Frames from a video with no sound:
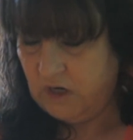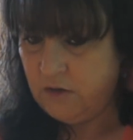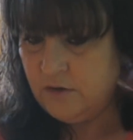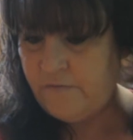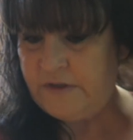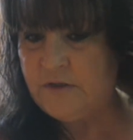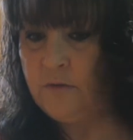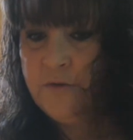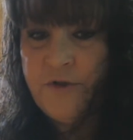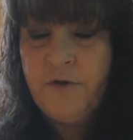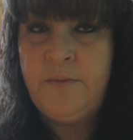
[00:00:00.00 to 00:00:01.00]
I don't know if I
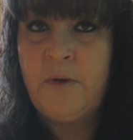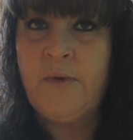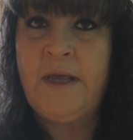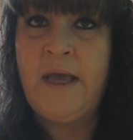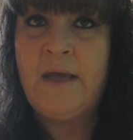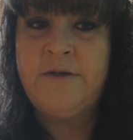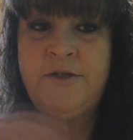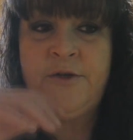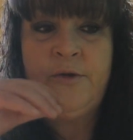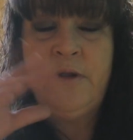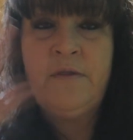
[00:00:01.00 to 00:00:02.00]
told you, but we had
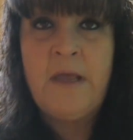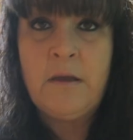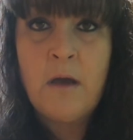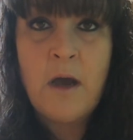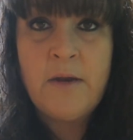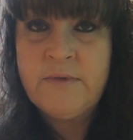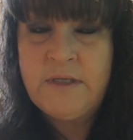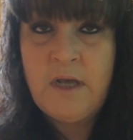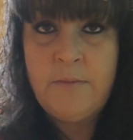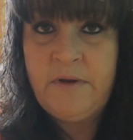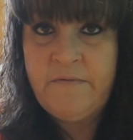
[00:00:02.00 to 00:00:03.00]
to, and thank God it was
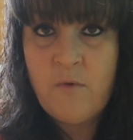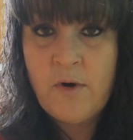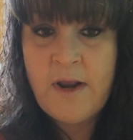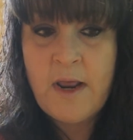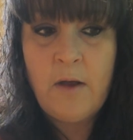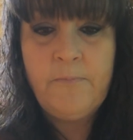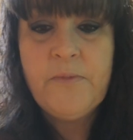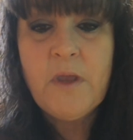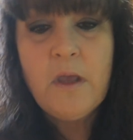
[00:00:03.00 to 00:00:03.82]
done before now,